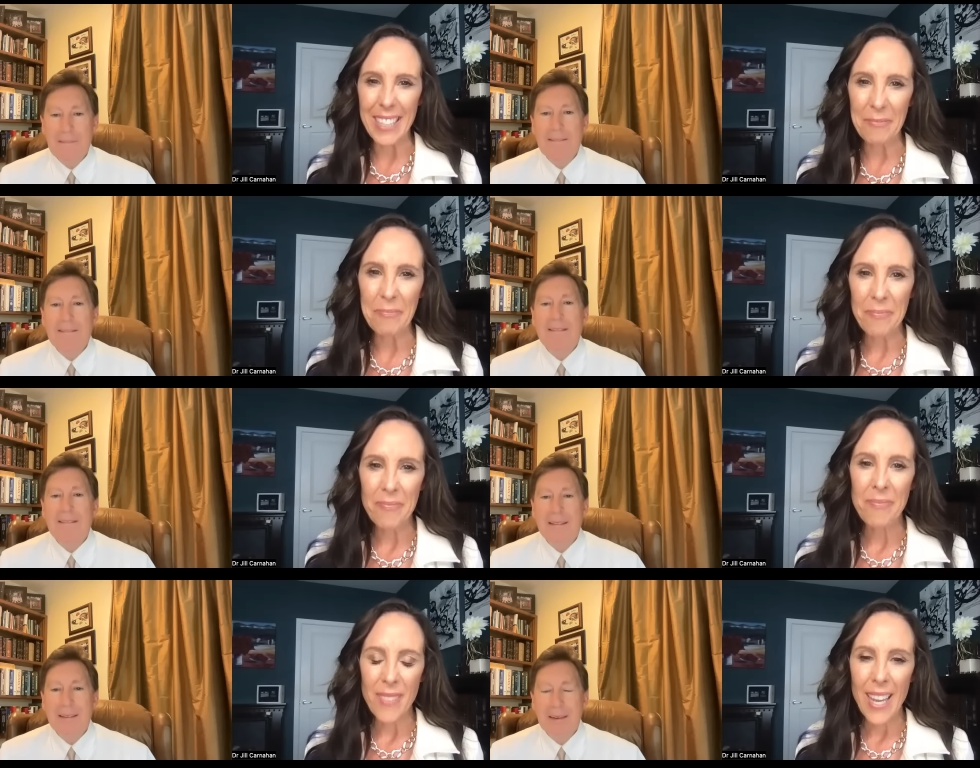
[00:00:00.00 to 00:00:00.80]
Speaker 1: Yeah.
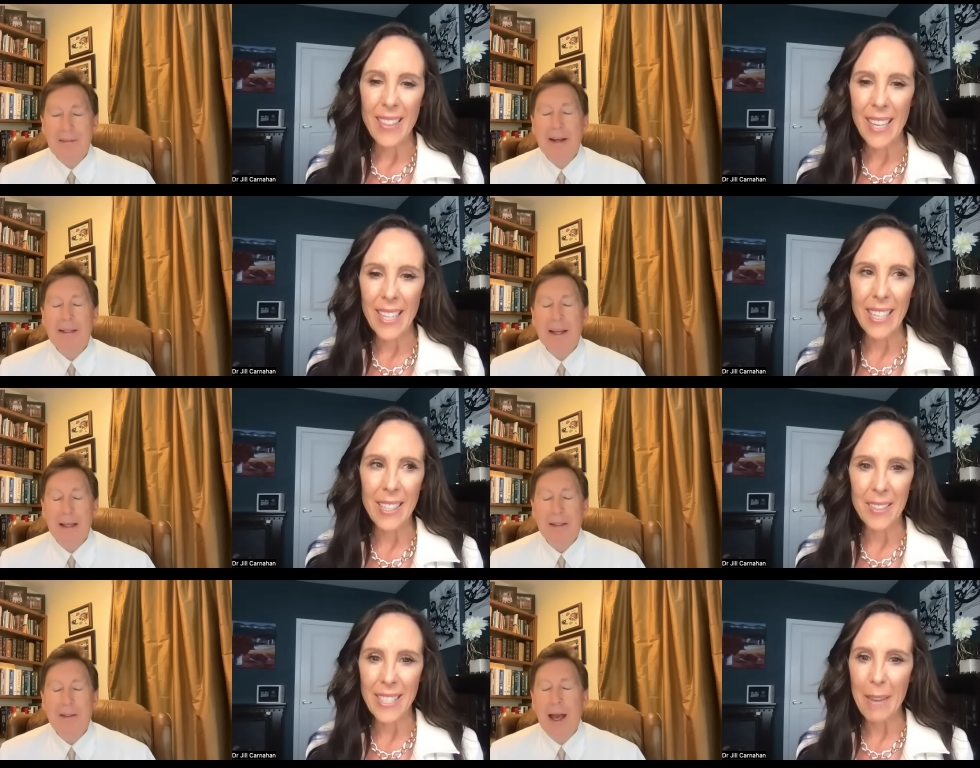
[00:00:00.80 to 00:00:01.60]

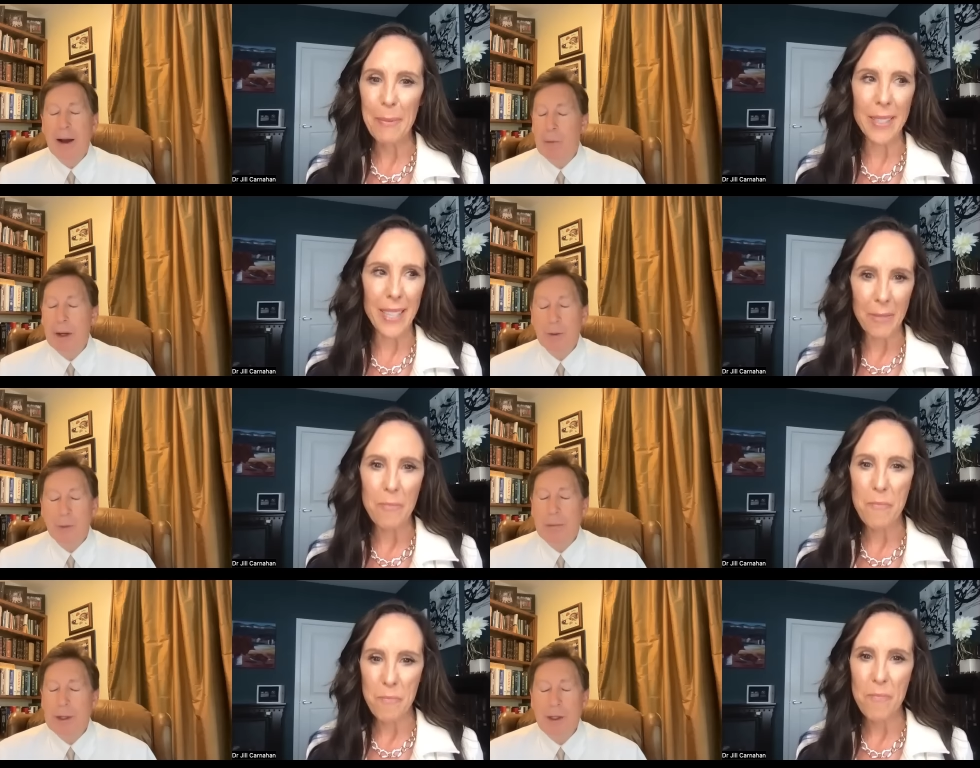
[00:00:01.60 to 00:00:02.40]
Fantastic. Then, yeah, we've
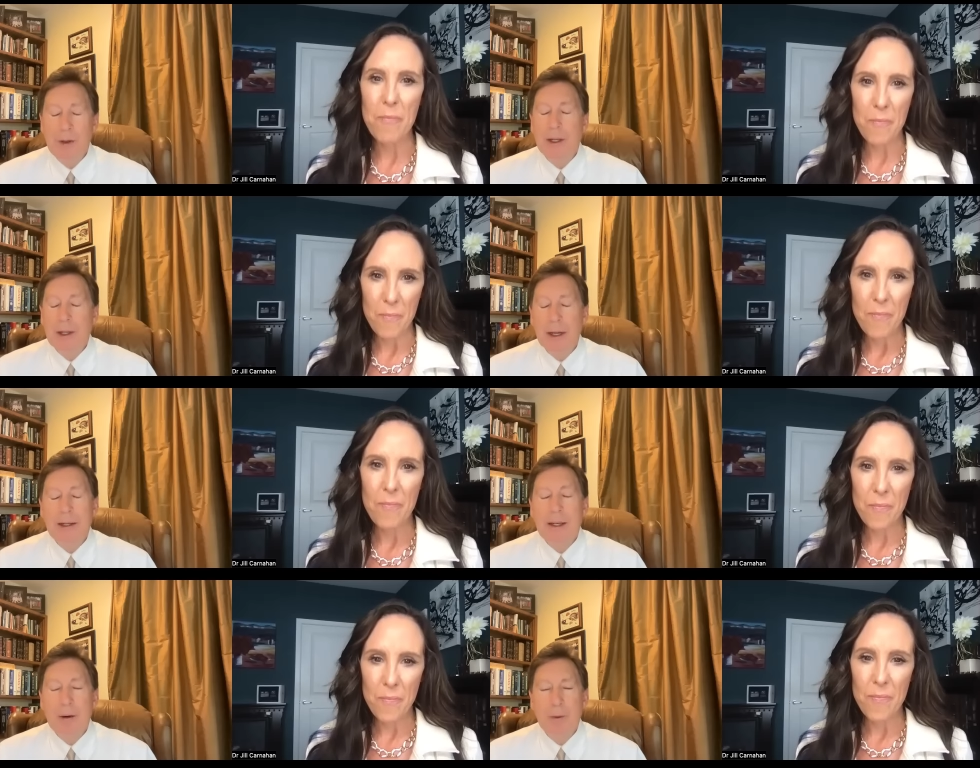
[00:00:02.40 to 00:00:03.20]
been using
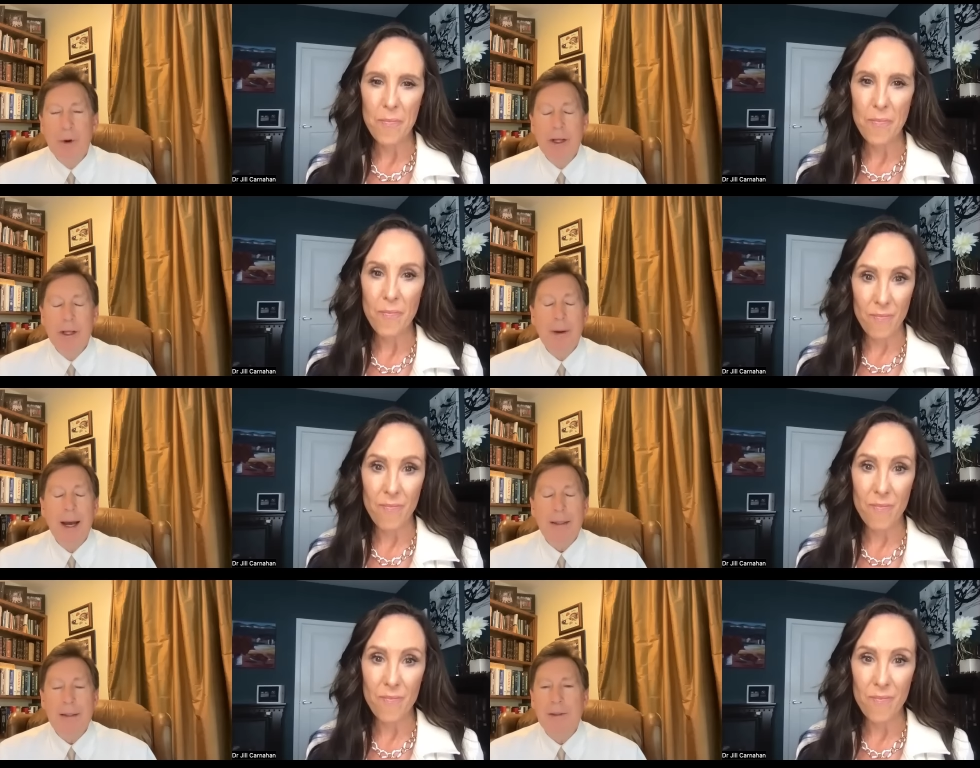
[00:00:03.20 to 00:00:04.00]
Neo40 in the
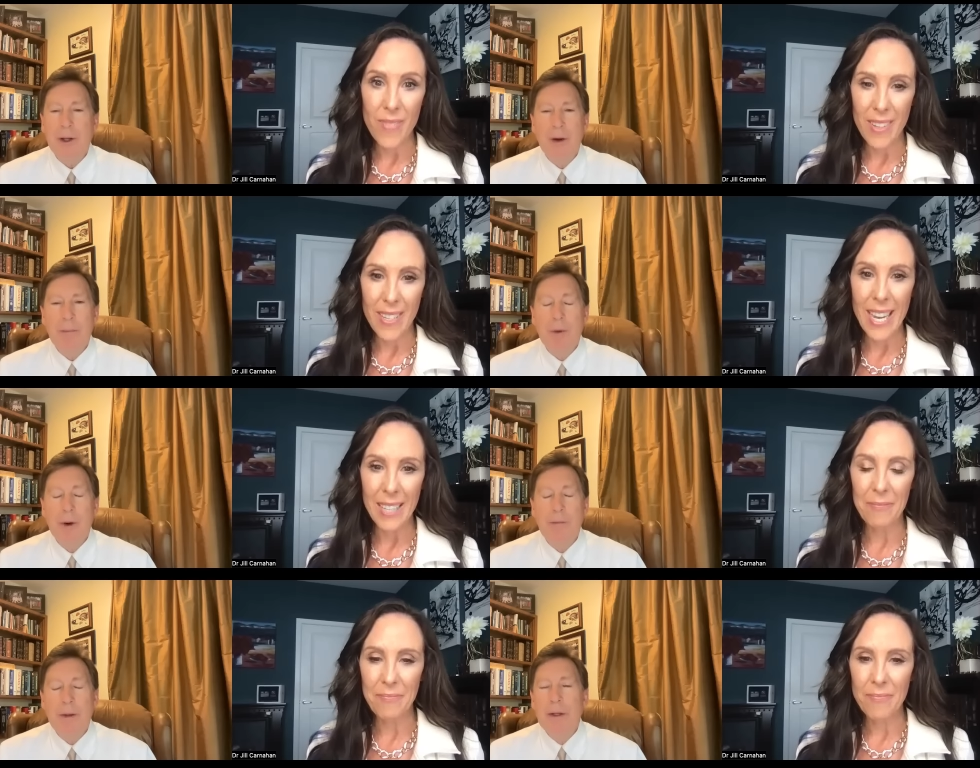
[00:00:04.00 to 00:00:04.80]
past. That's a great point.
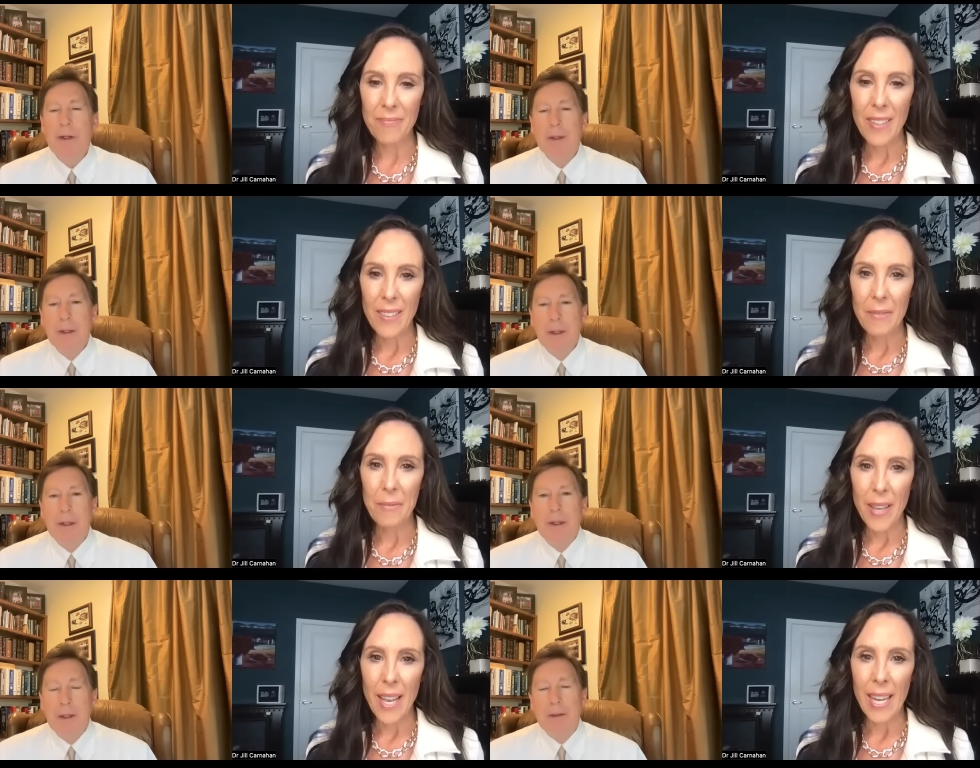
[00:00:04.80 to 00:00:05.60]
Yeah.
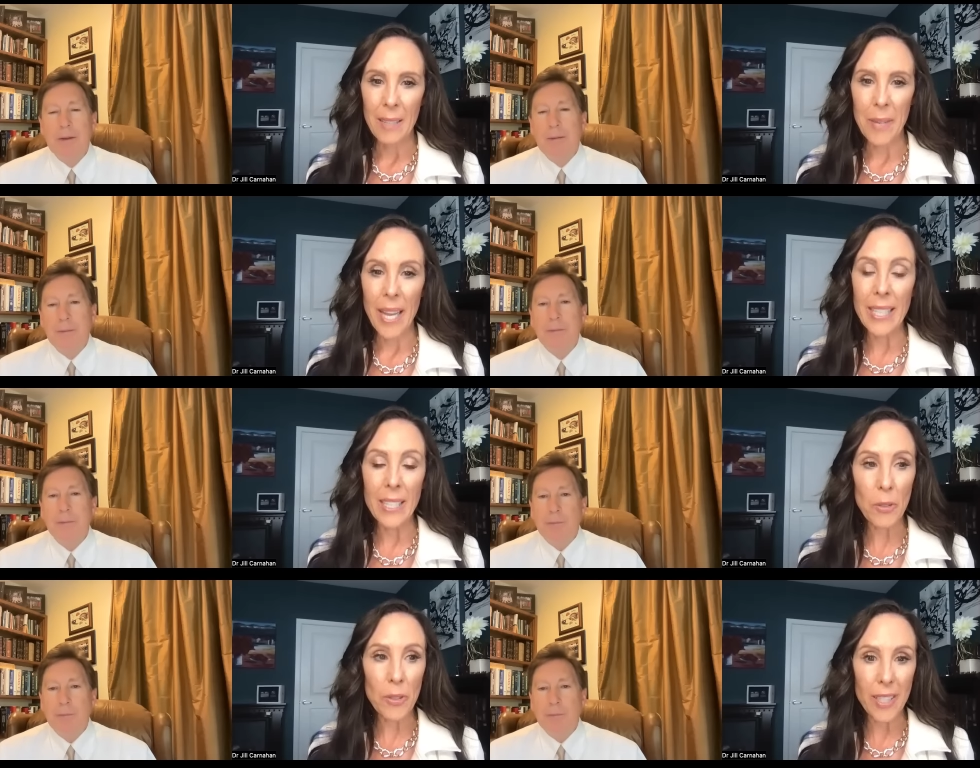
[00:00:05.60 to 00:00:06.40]
And
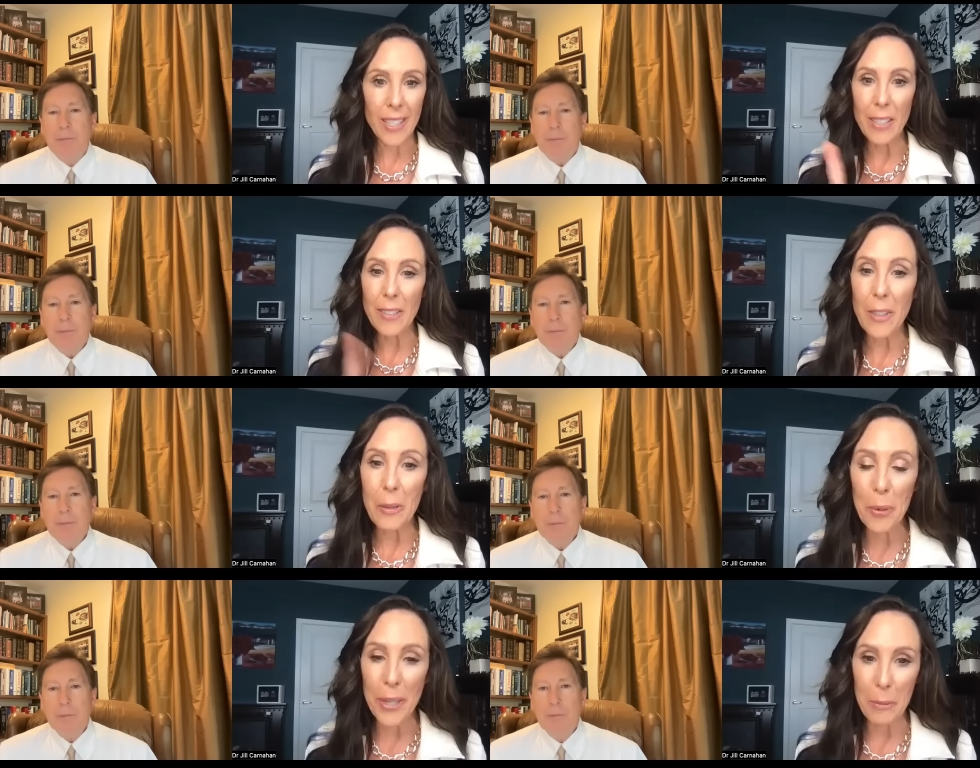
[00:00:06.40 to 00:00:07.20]
interestingly, this is a
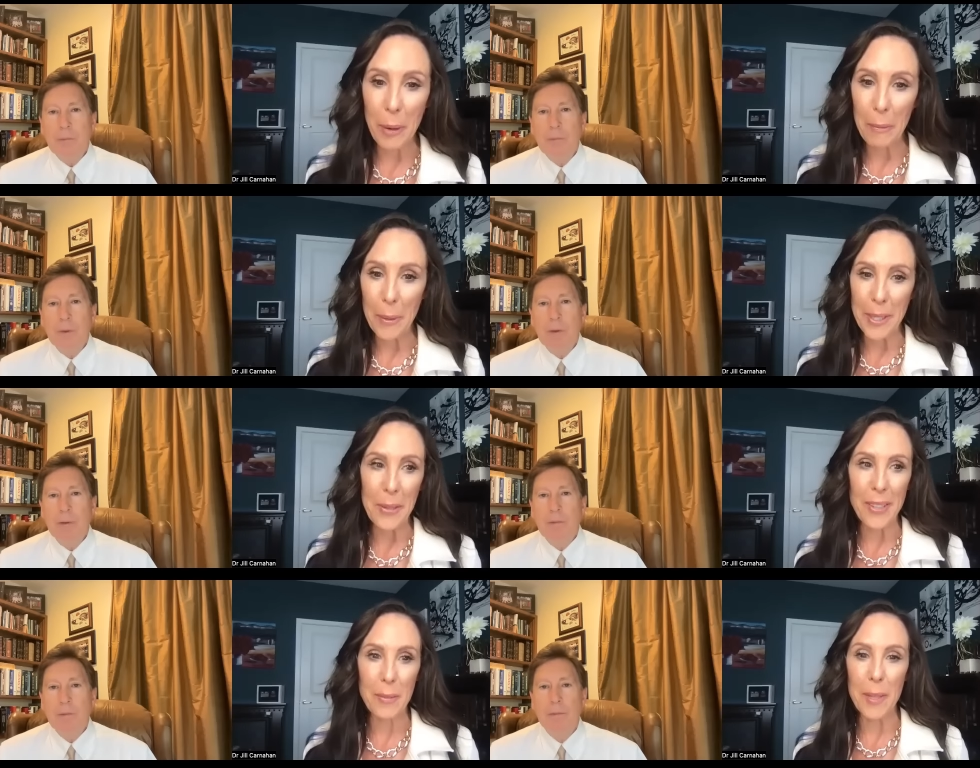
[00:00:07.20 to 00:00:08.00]
little point, you probably
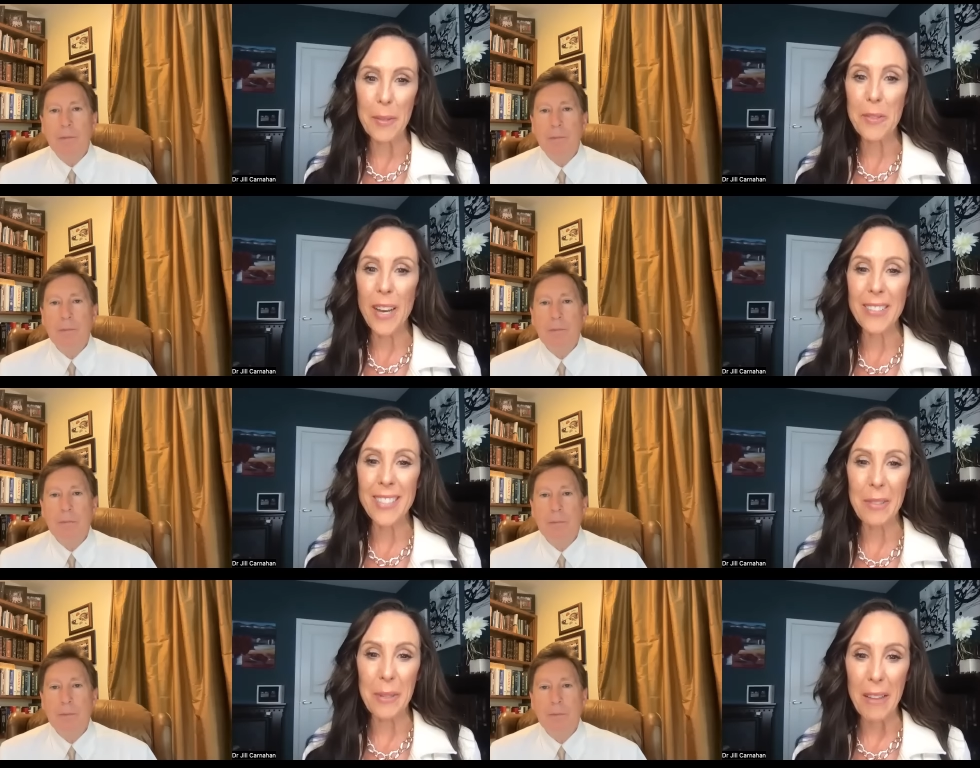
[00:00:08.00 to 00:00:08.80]
knew this, but it was
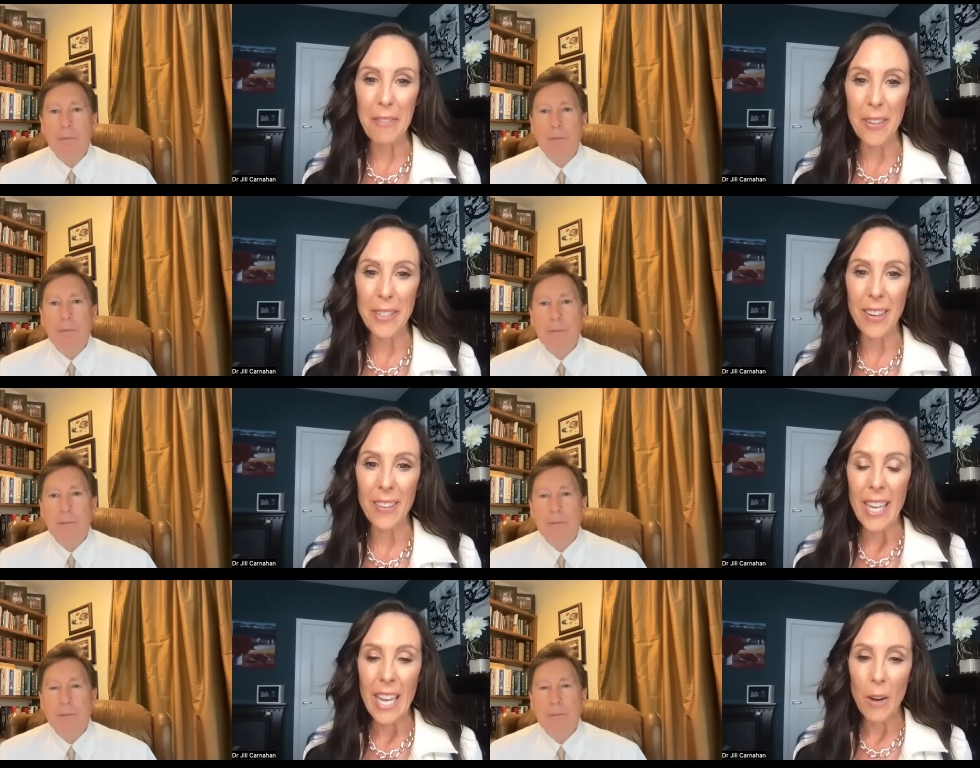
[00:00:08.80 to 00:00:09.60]
fascinating when I found
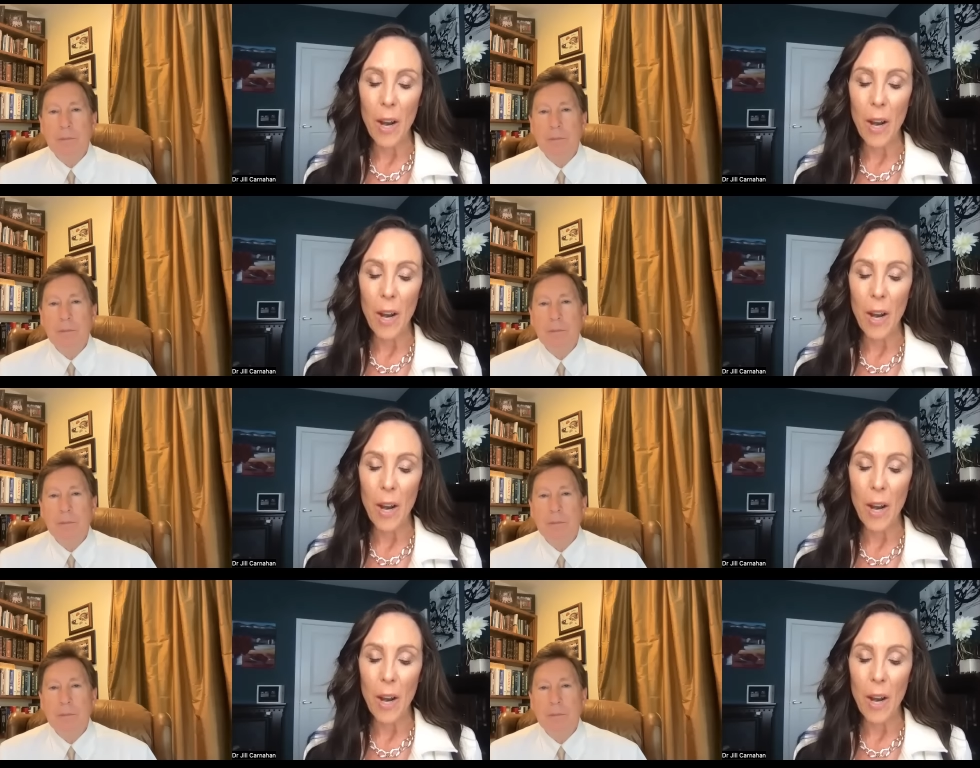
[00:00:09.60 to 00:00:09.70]
out